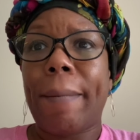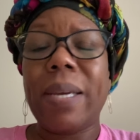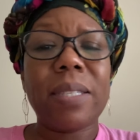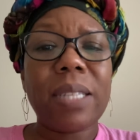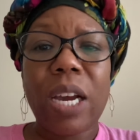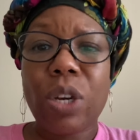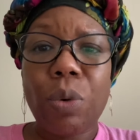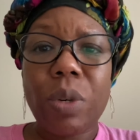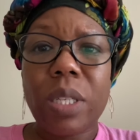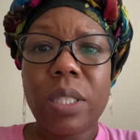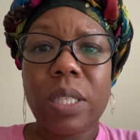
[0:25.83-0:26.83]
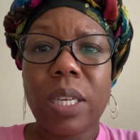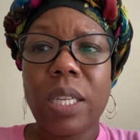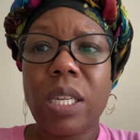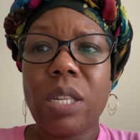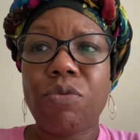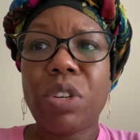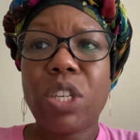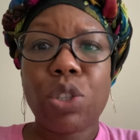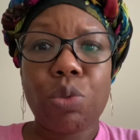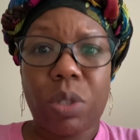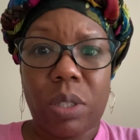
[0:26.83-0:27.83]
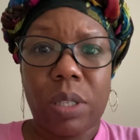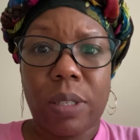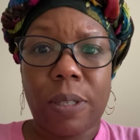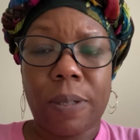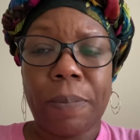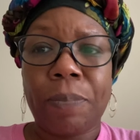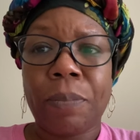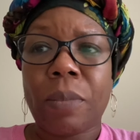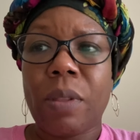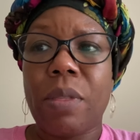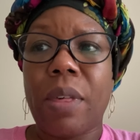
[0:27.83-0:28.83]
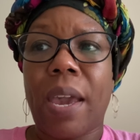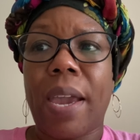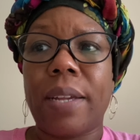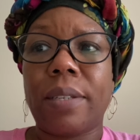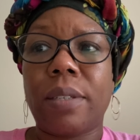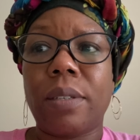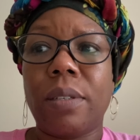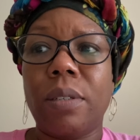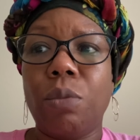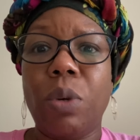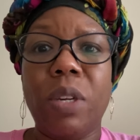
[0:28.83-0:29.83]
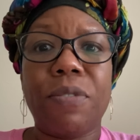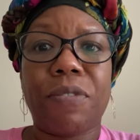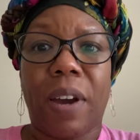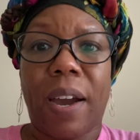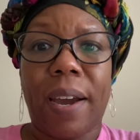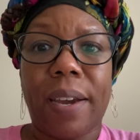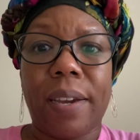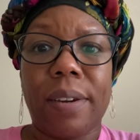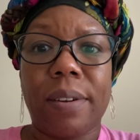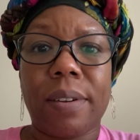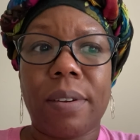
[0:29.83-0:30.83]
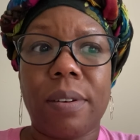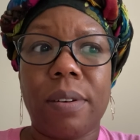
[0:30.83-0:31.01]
It's not going into any resources that we find